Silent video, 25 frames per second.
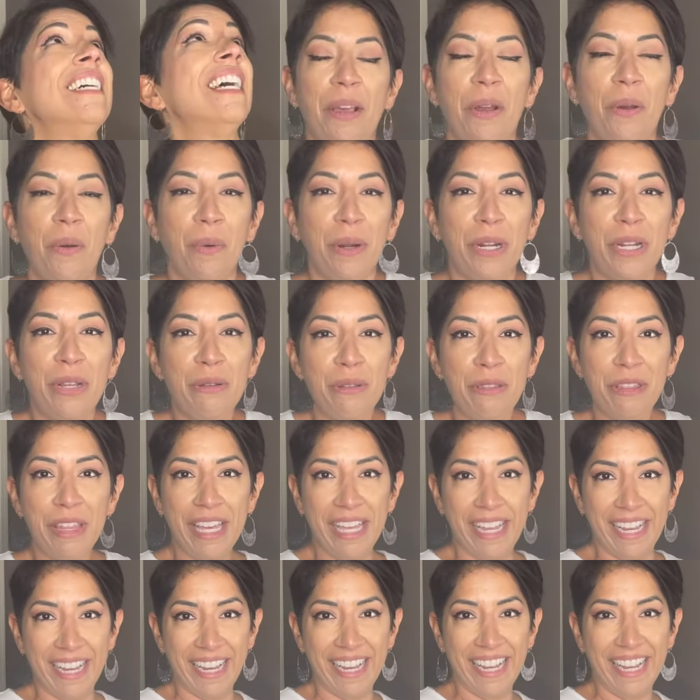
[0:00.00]
What do you
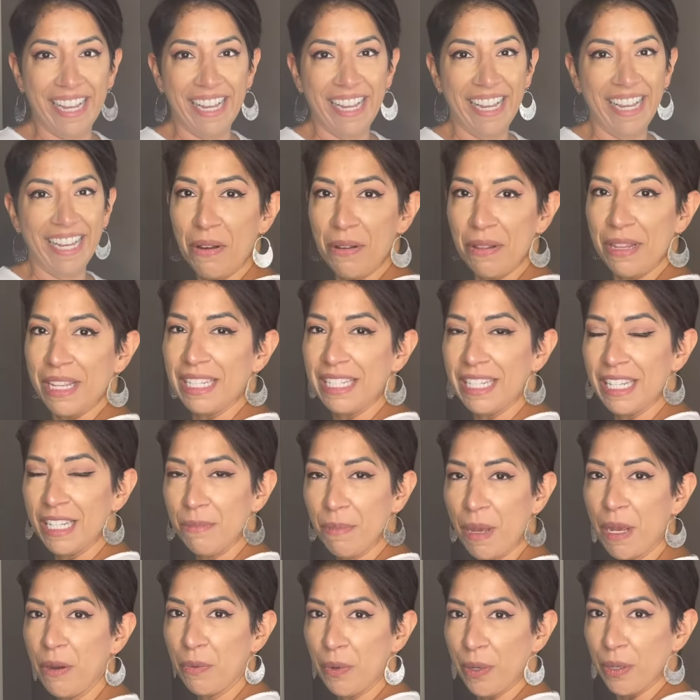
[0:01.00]
think? This is
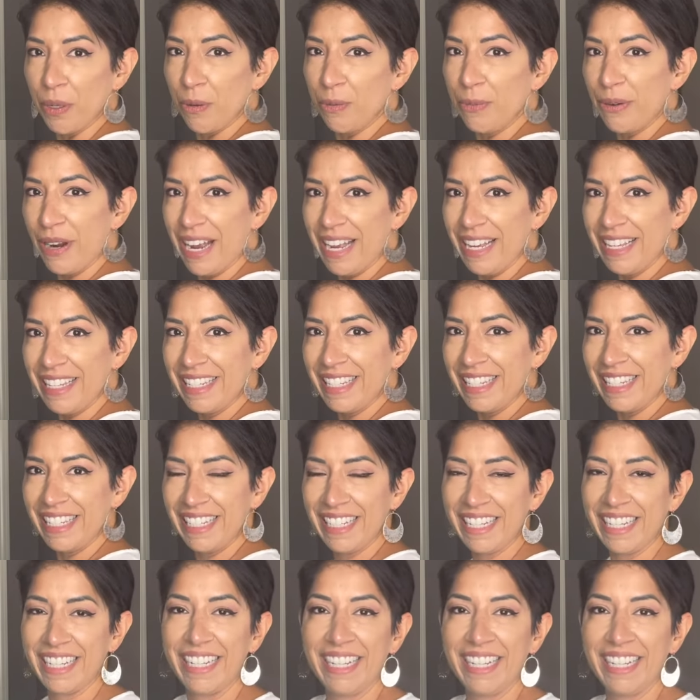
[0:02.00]
my real breast.